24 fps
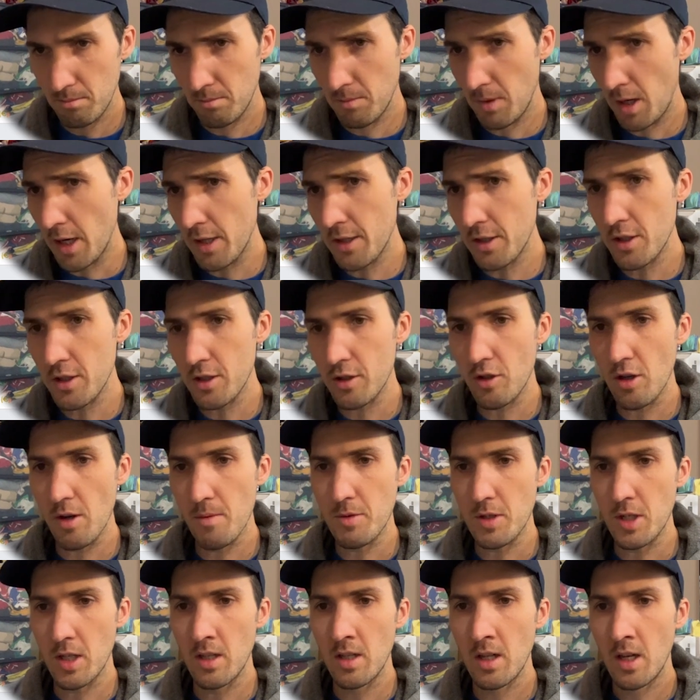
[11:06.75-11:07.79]
Under
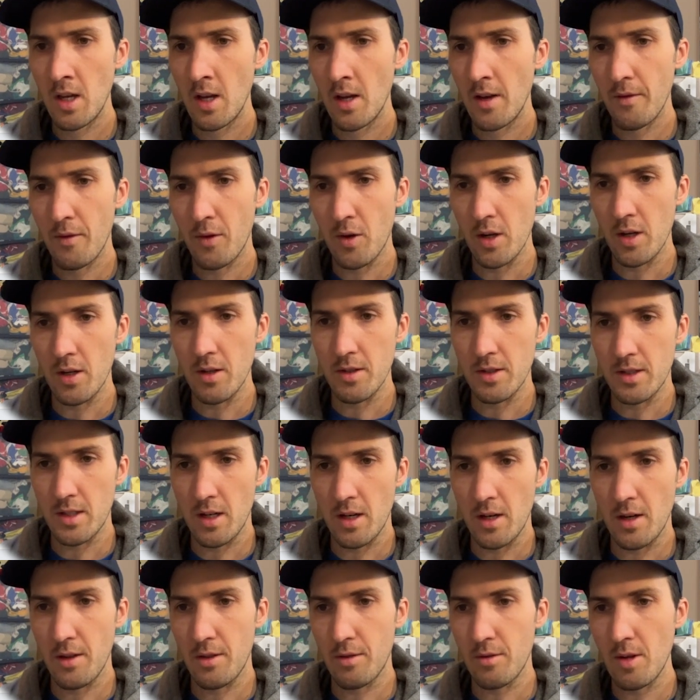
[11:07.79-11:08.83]
description, Ford
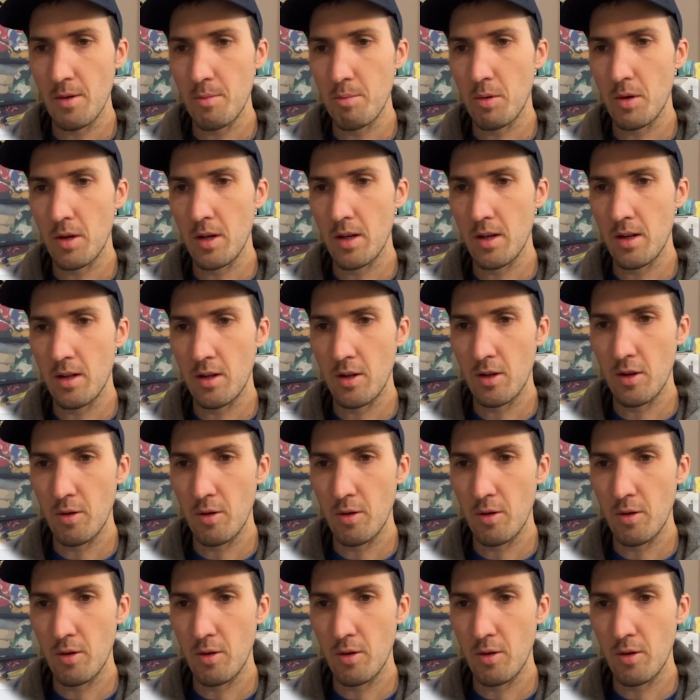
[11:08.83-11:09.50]
Aerostar 3.0